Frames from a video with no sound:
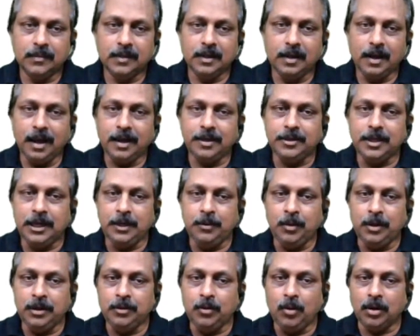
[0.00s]
Has
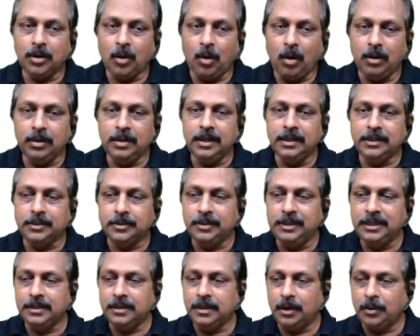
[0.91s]
anyone got all the
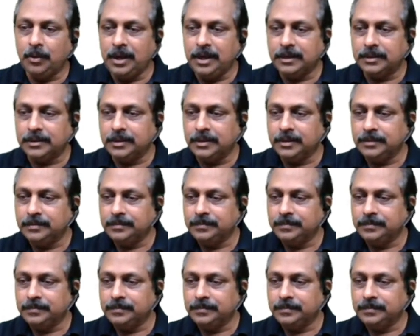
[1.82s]
three correct?